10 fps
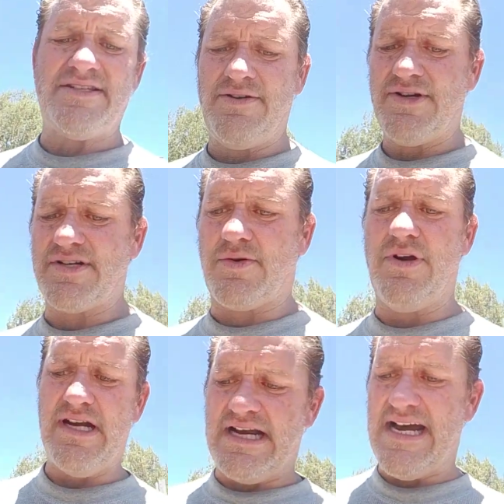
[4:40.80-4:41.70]
the noise of
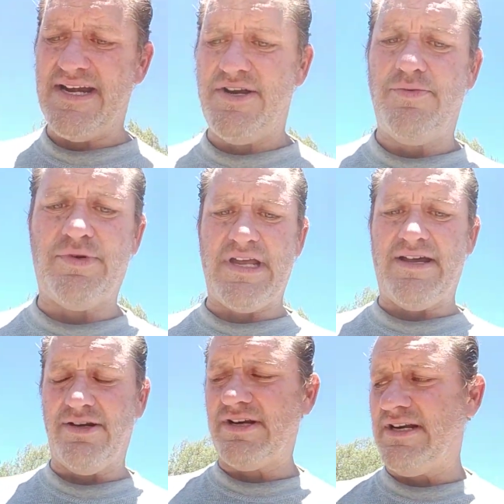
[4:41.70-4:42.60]
quitting, I knew
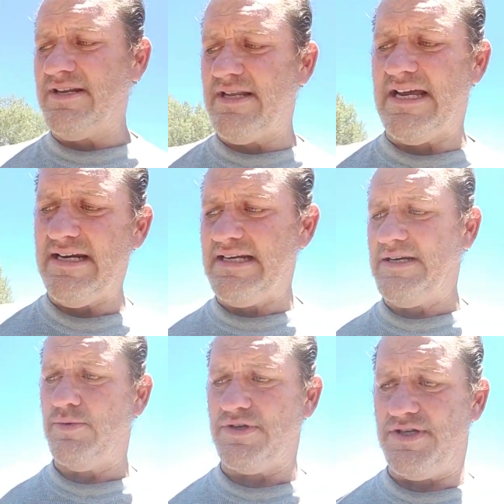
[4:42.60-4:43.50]
without looking that
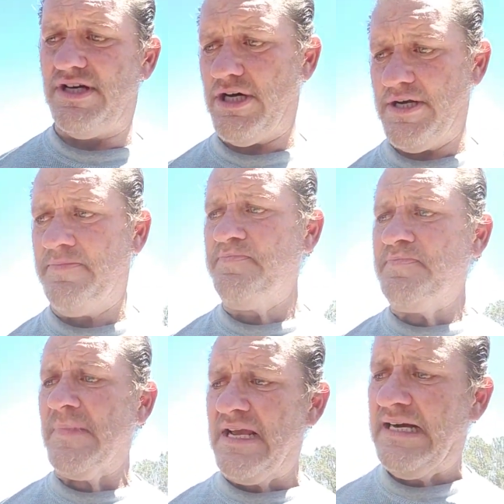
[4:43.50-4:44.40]
it was done.
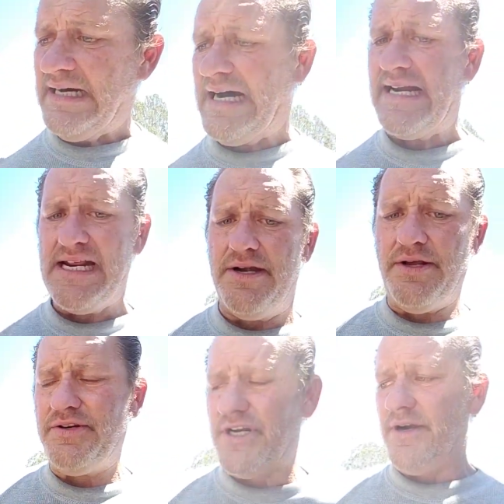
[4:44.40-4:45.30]
I need a
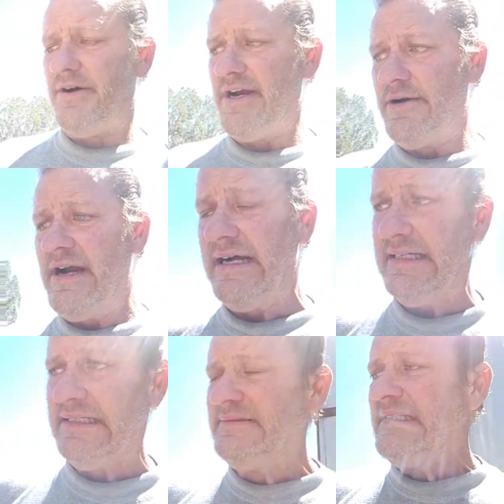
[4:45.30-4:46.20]
new generator.
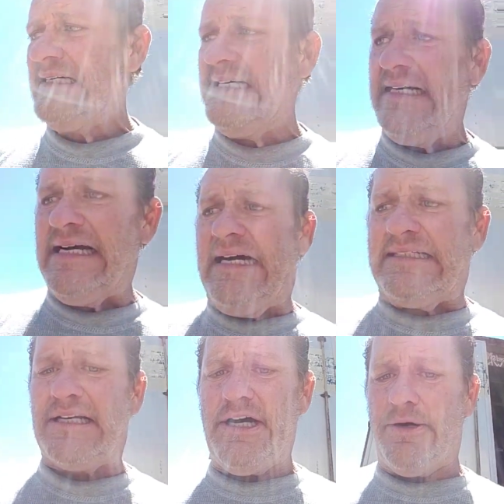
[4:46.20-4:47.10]

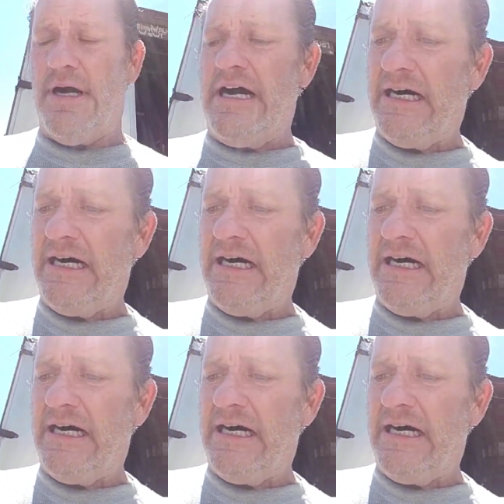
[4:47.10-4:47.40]
So,